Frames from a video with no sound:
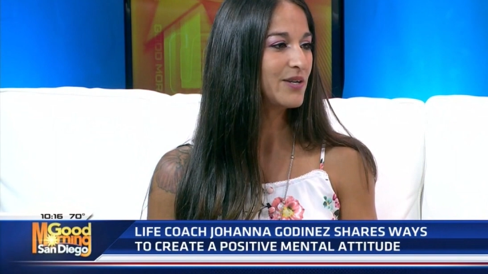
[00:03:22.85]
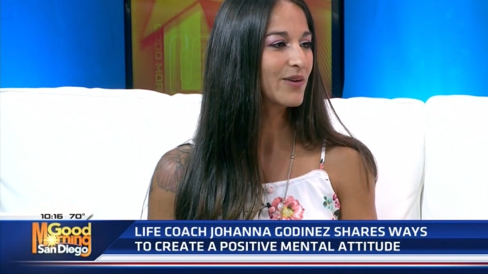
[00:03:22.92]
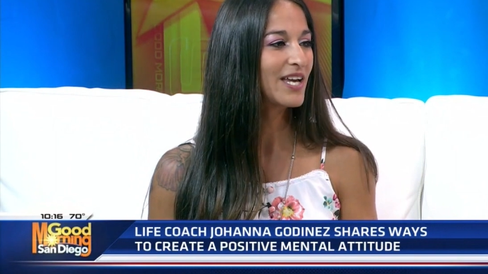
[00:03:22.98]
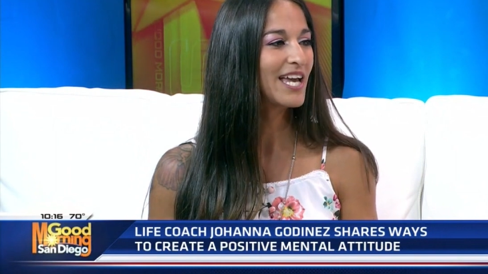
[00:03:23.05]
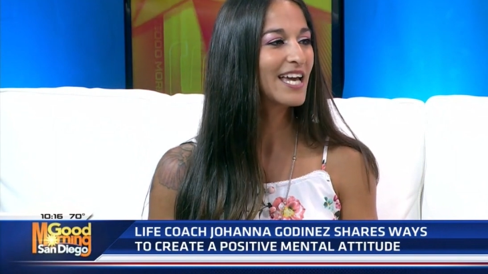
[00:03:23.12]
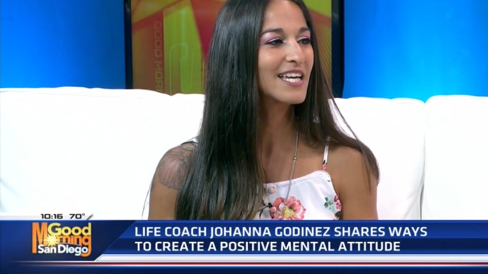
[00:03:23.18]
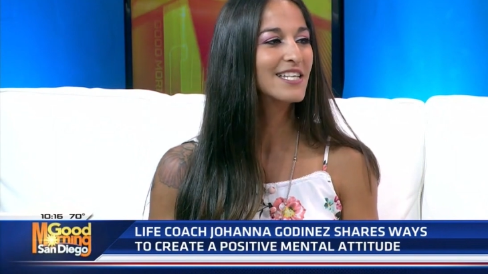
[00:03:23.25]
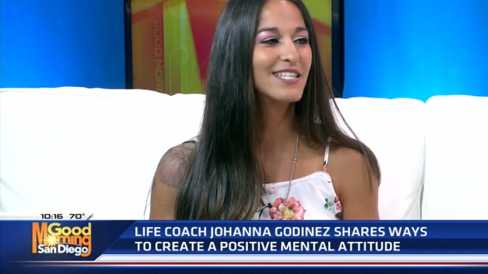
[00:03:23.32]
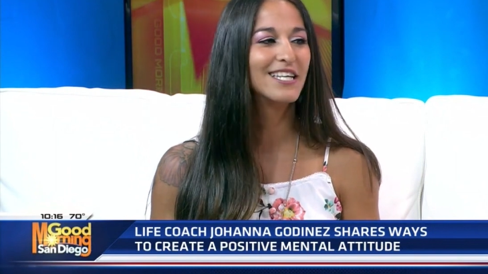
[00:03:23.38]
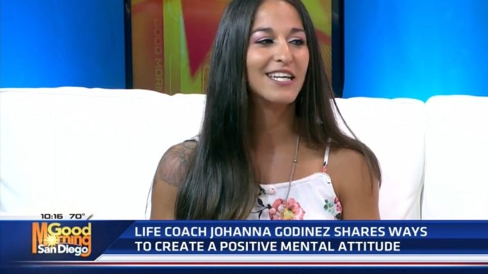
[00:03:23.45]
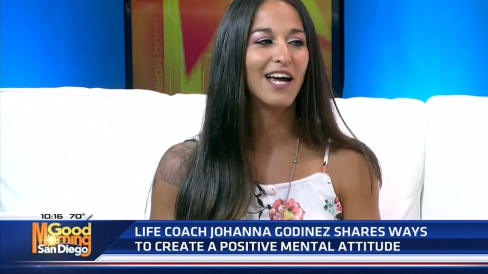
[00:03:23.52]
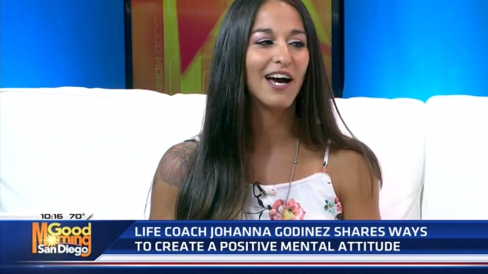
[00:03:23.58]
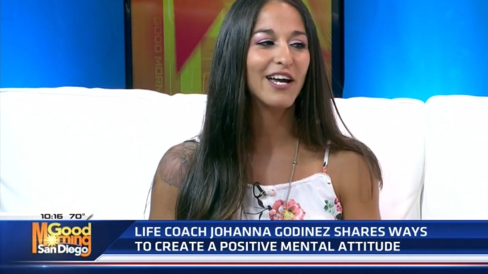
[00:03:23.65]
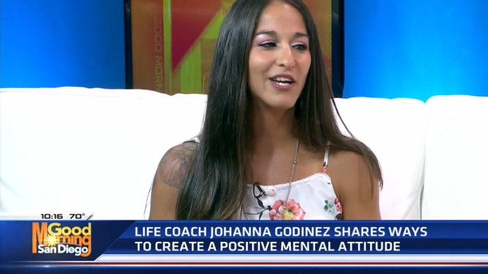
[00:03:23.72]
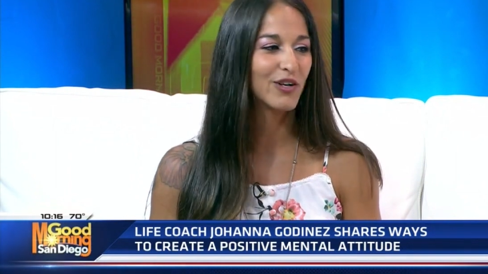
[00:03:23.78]
You can't
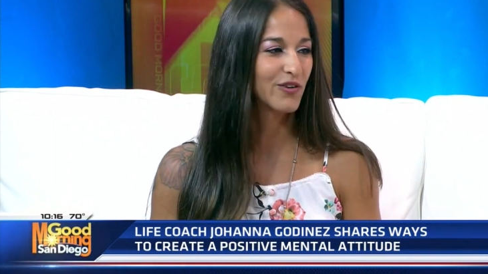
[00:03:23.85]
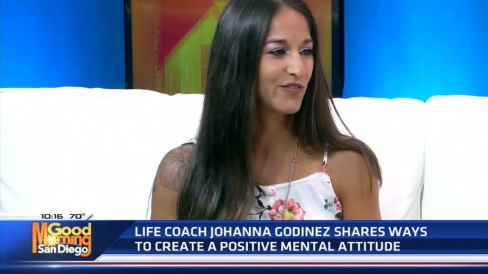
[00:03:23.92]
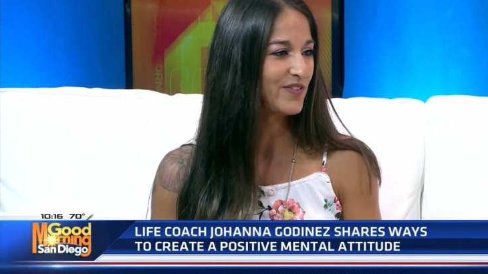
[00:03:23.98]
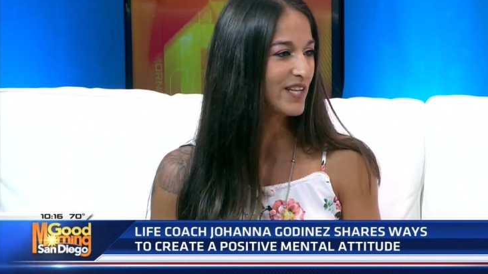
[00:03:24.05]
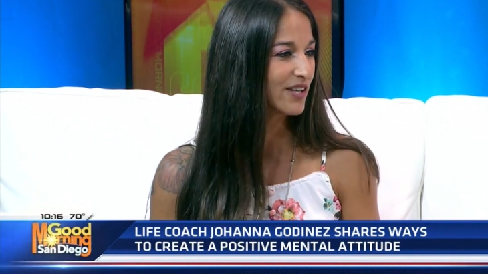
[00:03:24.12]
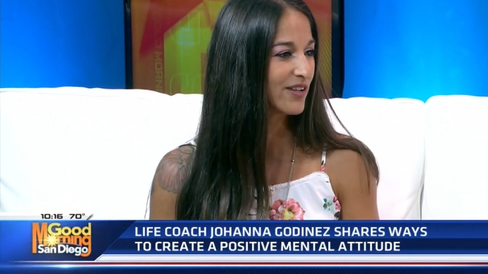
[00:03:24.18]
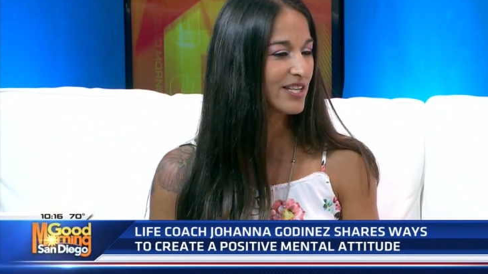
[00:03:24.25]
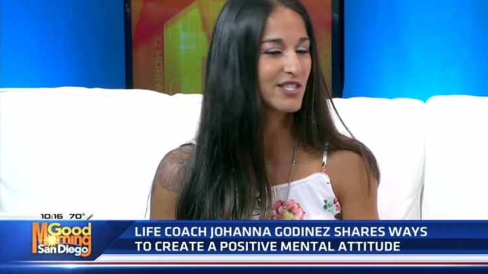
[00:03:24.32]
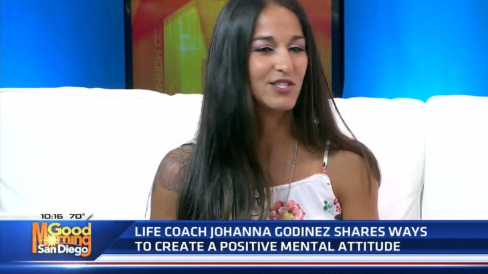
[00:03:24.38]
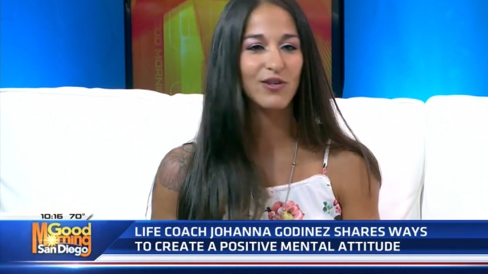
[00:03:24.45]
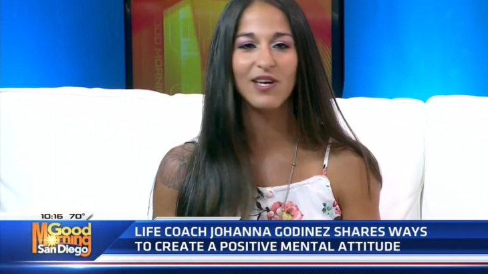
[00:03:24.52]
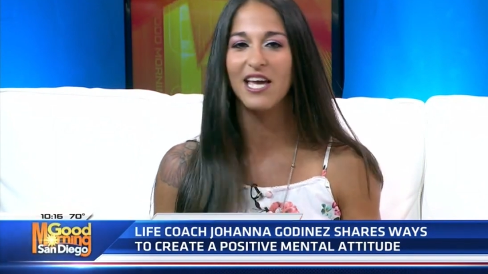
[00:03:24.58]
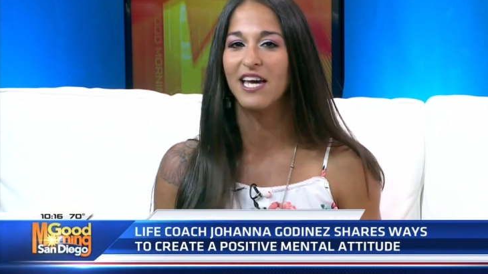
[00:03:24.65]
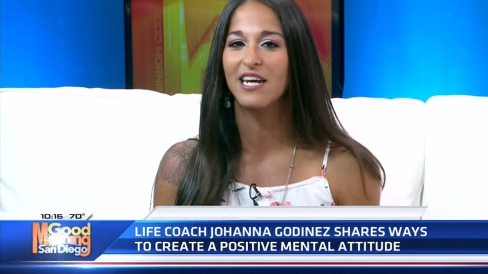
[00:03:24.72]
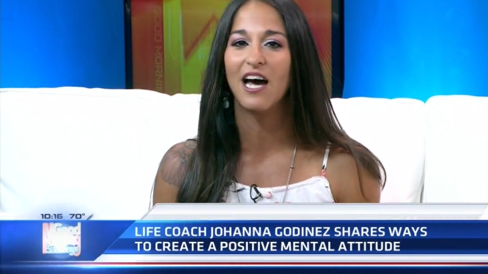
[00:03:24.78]
deny your feelings.
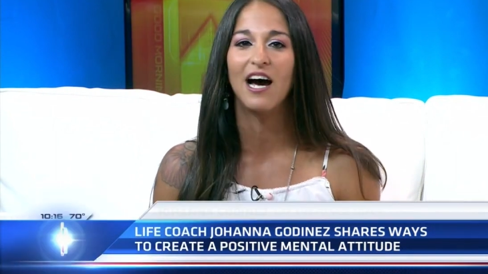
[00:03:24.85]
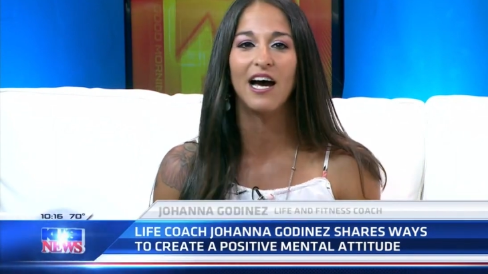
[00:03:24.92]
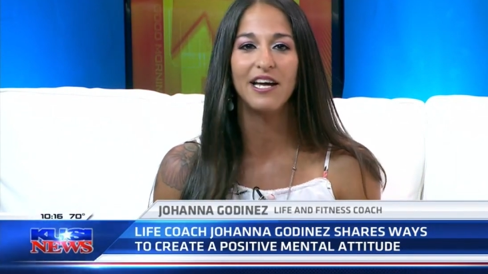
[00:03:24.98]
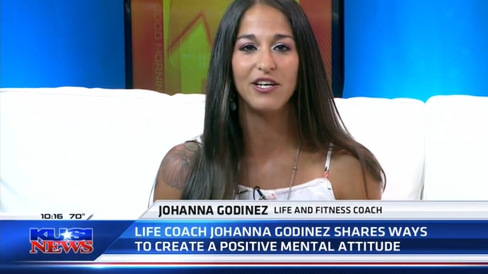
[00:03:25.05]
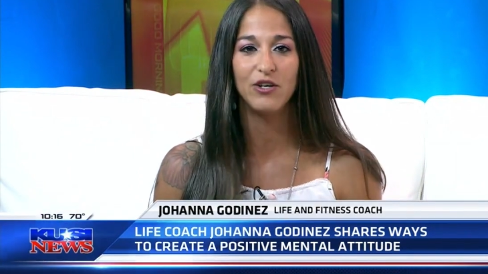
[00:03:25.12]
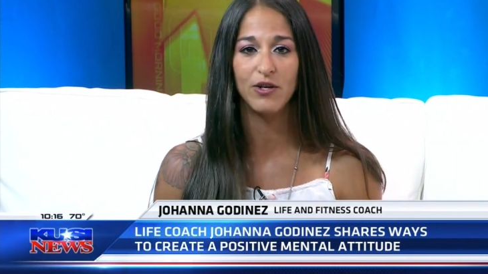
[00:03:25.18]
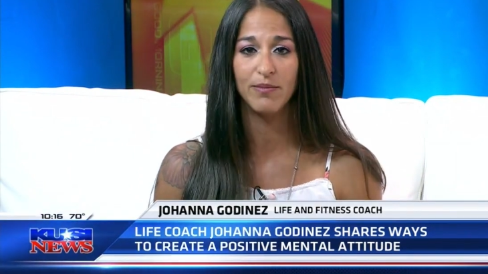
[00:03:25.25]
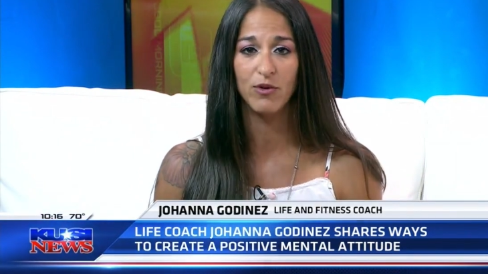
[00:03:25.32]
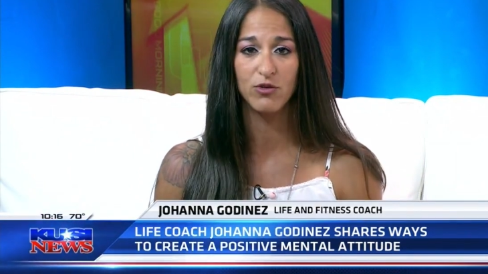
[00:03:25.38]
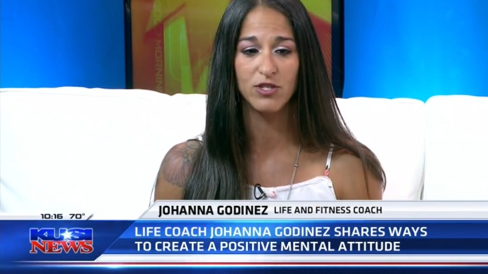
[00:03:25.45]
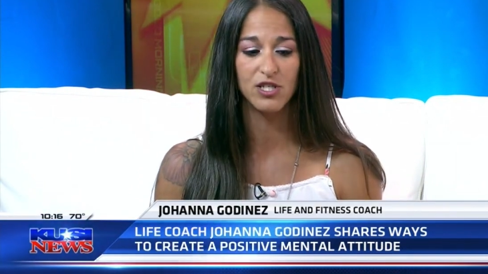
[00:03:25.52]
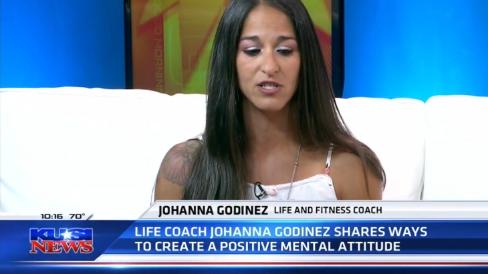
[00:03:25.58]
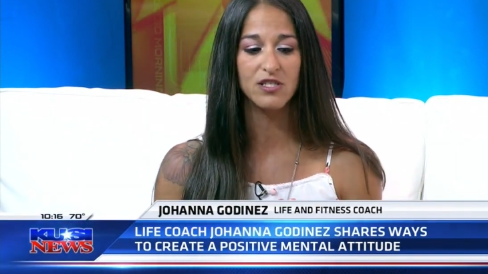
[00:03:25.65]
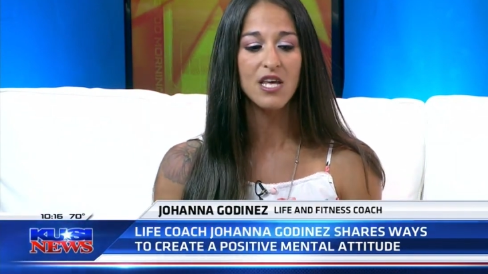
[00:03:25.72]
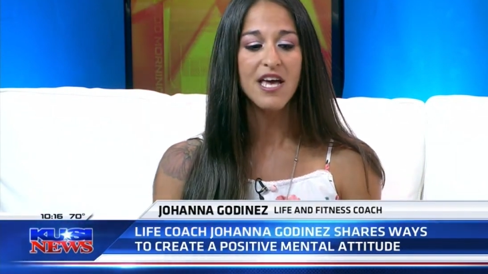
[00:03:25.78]
You can't hide your
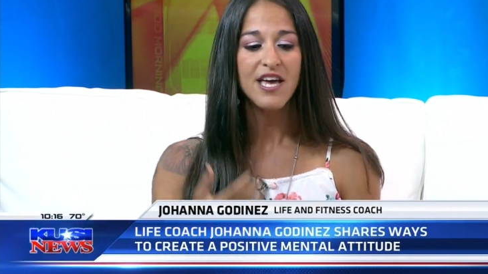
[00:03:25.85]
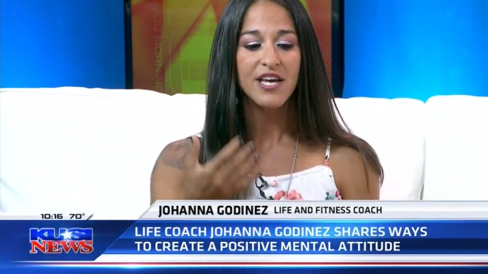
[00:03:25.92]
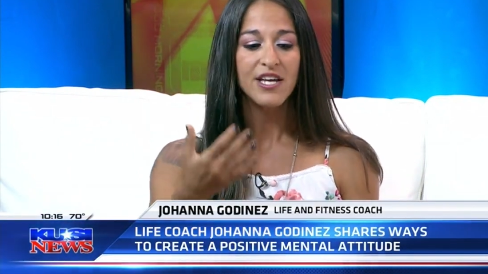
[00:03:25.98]
emotions.